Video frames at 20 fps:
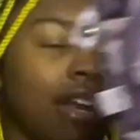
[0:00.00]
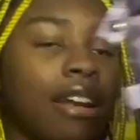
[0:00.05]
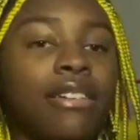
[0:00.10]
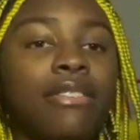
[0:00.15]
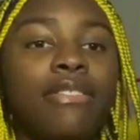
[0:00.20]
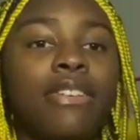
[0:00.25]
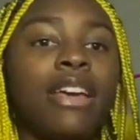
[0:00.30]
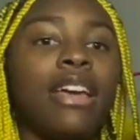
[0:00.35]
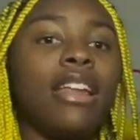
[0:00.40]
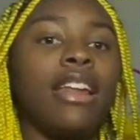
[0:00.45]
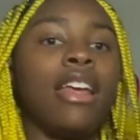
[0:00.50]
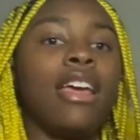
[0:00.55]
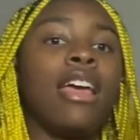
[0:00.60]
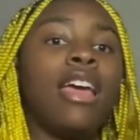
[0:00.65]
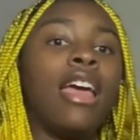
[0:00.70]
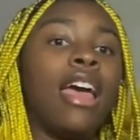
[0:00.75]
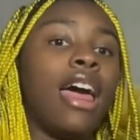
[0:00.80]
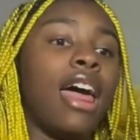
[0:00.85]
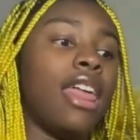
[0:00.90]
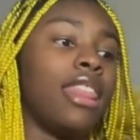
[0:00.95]
of it.
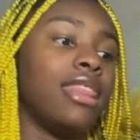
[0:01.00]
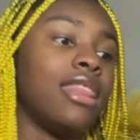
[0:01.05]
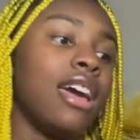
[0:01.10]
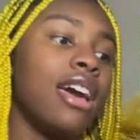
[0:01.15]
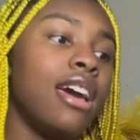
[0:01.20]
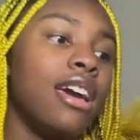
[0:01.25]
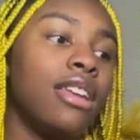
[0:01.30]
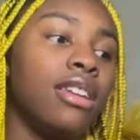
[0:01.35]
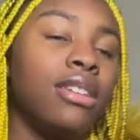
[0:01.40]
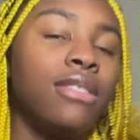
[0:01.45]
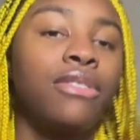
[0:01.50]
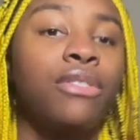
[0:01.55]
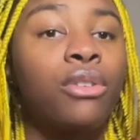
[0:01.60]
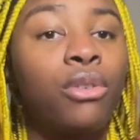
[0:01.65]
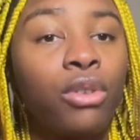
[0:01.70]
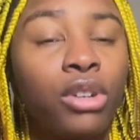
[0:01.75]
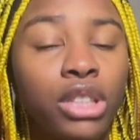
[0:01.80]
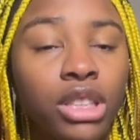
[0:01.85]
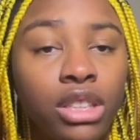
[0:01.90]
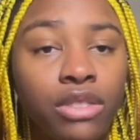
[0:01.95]
And then, of
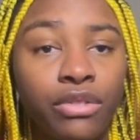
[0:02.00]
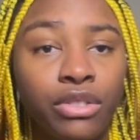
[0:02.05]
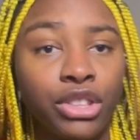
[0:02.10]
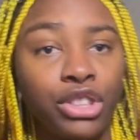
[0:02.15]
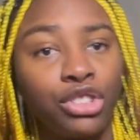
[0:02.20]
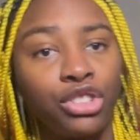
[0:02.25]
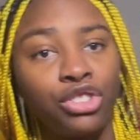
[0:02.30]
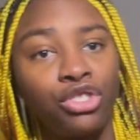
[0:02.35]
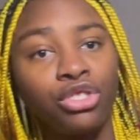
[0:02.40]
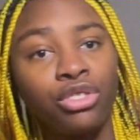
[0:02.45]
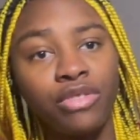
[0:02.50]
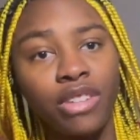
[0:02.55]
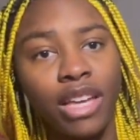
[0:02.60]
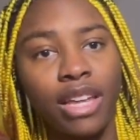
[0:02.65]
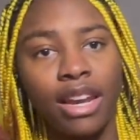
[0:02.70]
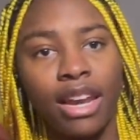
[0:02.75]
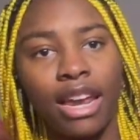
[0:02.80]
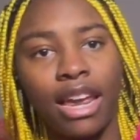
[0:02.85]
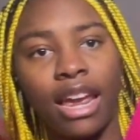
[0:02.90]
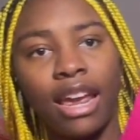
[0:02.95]
course, for
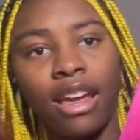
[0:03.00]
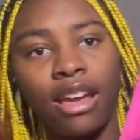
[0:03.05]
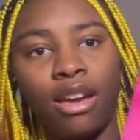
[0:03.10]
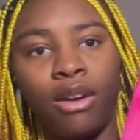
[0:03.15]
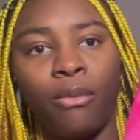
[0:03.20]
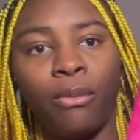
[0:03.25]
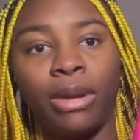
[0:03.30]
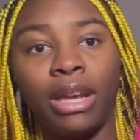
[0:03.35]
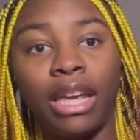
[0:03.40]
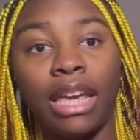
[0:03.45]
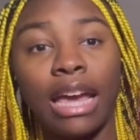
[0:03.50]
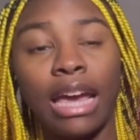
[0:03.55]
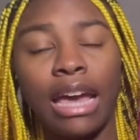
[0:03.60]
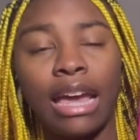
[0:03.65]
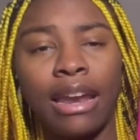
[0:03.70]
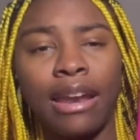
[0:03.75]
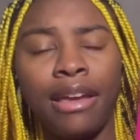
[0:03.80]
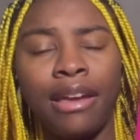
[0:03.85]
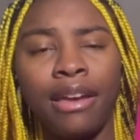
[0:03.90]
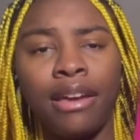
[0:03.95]
Juve, we
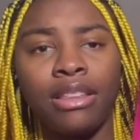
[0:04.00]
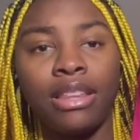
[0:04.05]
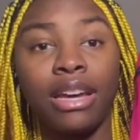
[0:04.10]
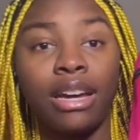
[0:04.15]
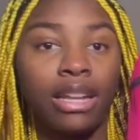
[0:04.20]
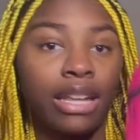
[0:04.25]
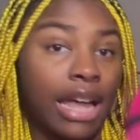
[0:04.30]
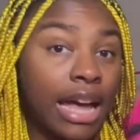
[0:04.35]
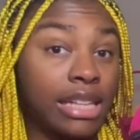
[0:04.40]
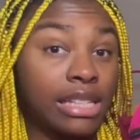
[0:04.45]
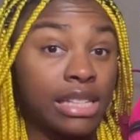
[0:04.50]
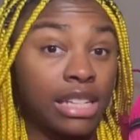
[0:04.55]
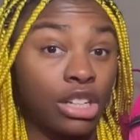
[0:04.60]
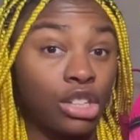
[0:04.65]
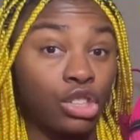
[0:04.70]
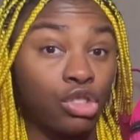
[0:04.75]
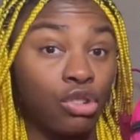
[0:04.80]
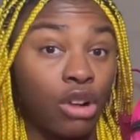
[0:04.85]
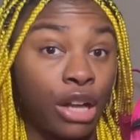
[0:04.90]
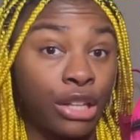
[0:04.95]
get the classic
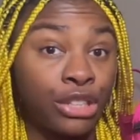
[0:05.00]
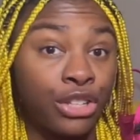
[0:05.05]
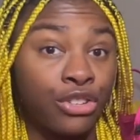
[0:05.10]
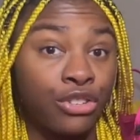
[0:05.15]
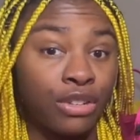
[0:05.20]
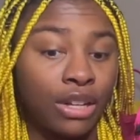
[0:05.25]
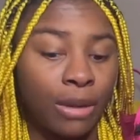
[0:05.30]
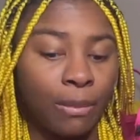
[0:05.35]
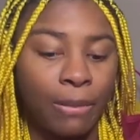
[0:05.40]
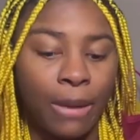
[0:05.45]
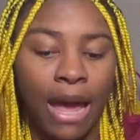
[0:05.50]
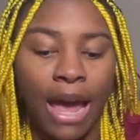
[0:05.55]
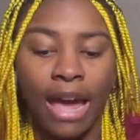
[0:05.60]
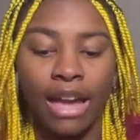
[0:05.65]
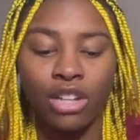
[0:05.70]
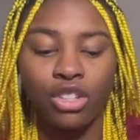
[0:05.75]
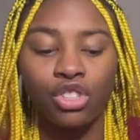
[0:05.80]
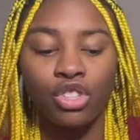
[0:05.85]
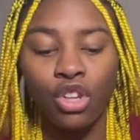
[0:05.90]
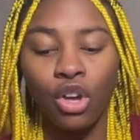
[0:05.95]
drawstring
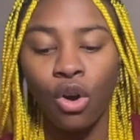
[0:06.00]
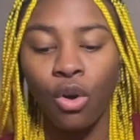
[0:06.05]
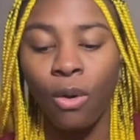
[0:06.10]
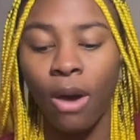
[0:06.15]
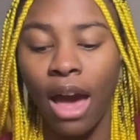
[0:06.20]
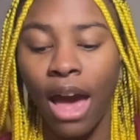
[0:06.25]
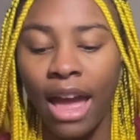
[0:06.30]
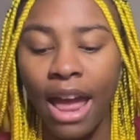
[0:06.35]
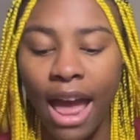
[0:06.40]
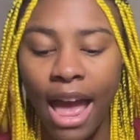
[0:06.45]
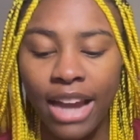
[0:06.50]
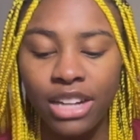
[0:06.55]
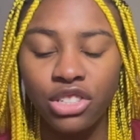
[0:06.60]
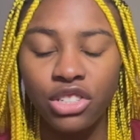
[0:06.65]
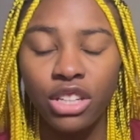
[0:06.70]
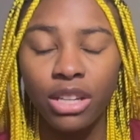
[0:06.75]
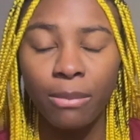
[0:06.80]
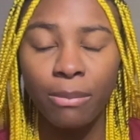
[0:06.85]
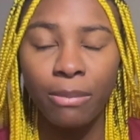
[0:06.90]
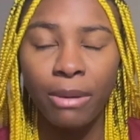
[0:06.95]
bag. So I
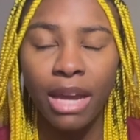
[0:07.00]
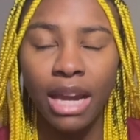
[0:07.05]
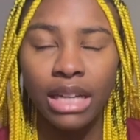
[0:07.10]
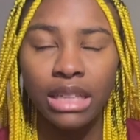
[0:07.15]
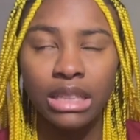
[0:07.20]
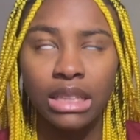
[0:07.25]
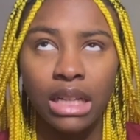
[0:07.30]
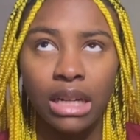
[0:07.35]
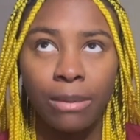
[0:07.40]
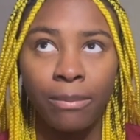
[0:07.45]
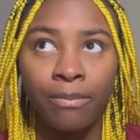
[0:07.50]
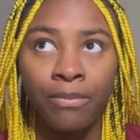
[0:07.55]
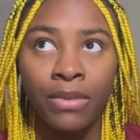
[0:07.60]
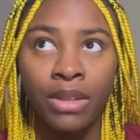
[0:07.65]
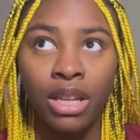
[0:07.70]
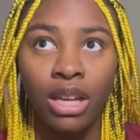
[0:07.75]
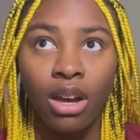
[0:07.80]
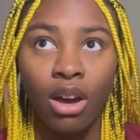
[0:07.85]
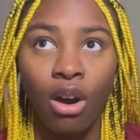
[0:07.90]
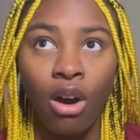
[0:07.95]
actually picked up,
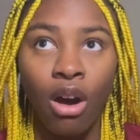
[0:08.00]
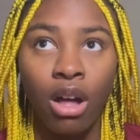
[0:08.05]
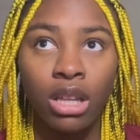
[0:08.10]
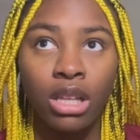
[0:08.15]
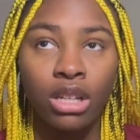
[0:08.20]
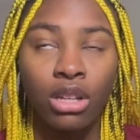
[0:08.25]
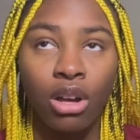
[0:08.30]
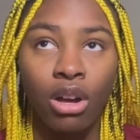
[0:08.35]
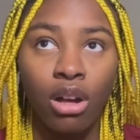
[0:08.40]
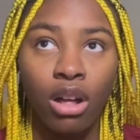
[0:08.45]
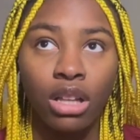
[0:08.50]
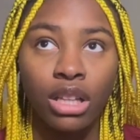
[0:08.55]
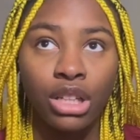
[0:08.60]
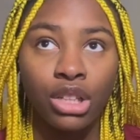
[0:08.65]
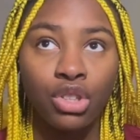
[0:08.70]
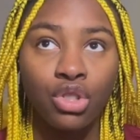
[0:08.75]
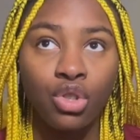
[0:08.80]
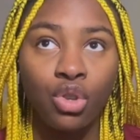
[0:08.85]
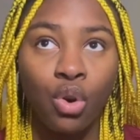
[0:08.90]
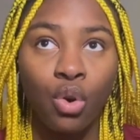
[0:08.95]
all in all,
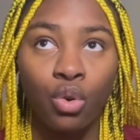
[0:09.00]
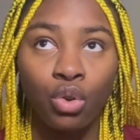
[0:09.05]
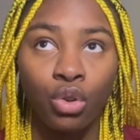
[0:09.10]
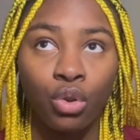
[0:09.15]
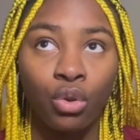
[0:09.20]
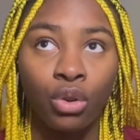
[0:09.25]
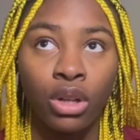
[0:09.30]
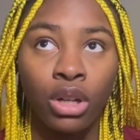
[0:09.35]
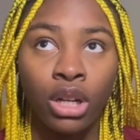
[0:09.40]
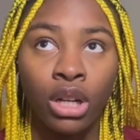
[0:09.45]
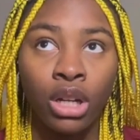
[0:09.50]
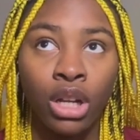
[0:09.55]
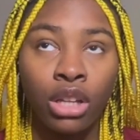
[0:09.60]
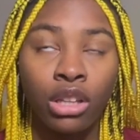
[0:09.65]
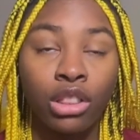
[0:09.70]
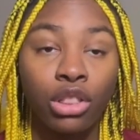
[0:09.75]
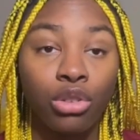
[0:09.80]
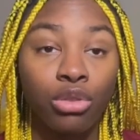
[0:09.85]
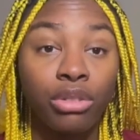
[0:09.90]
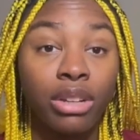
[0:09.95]
in total,
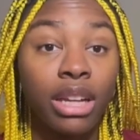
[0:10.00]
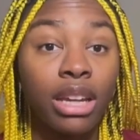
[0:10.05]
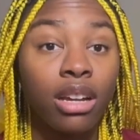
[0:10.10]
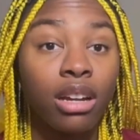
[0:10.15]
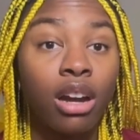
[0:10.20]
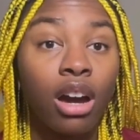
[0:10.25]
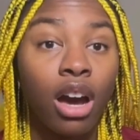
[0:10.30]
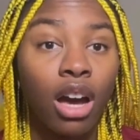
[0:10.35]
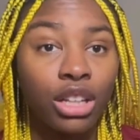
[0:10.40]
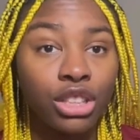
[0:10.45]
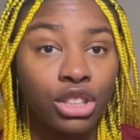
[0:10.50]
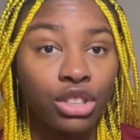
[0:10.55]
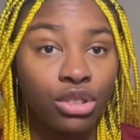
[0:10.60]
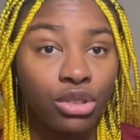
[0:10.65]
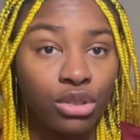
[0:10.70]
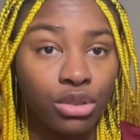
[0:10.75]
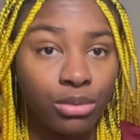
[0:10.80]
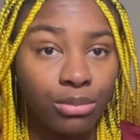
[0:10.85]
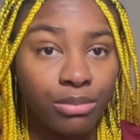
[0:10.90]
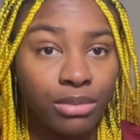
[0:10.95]
3
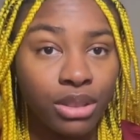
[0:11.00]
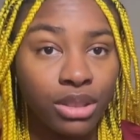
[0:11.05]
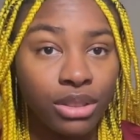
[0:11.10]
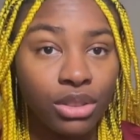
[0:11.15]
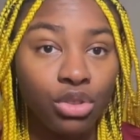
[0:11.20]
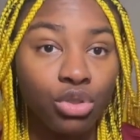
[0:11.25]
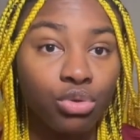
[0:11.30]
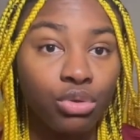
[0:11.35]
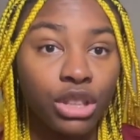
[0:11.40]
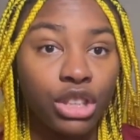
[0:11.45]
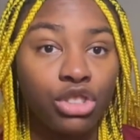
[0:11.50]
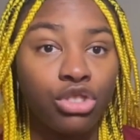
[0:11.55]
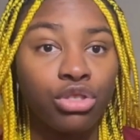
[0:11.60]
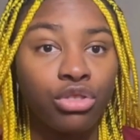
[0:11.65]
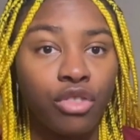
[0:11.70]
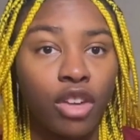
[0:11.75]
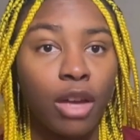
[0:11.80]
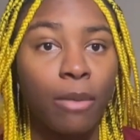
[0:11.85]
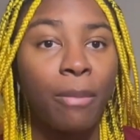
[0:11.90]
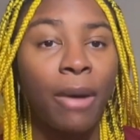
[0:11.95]
costumes, 3
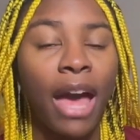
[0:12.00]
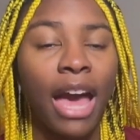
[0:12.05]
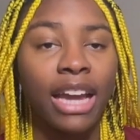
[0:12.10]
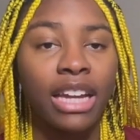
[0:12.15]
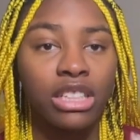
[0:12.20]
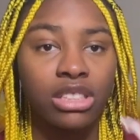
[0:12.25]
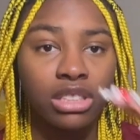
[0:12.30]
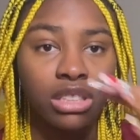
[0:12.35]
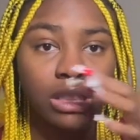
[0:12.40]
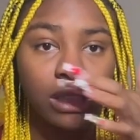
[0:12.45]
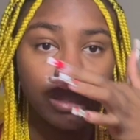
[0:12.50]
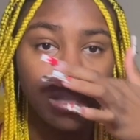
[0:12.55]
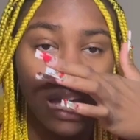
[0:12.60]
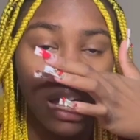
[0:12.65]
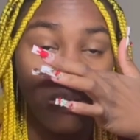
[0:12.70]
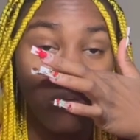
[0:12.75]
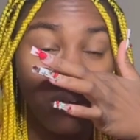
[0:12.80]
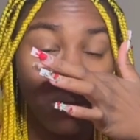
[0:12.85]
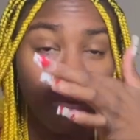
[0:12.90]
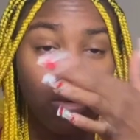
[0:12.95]
Juve packages.
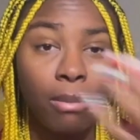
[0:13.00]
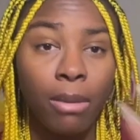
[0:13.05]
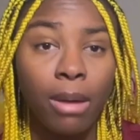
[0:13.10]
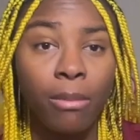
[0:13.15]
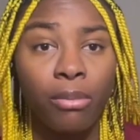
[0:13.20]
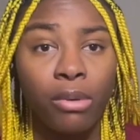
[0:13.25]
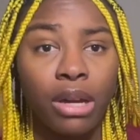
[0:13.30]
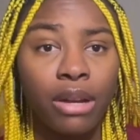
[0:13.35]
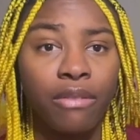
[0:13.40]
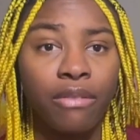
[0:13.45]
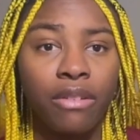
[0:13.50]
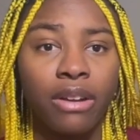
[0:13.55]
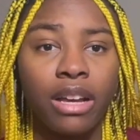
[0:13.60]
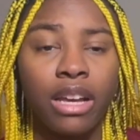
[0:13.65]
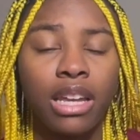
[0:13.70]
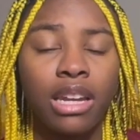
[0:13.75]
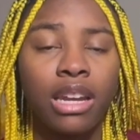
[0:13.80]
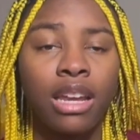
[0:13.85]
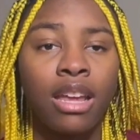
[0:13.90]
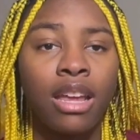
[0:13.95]
I went with my
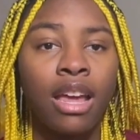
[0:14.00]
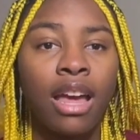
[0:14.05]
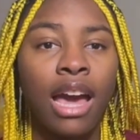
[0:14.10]
boyfriend.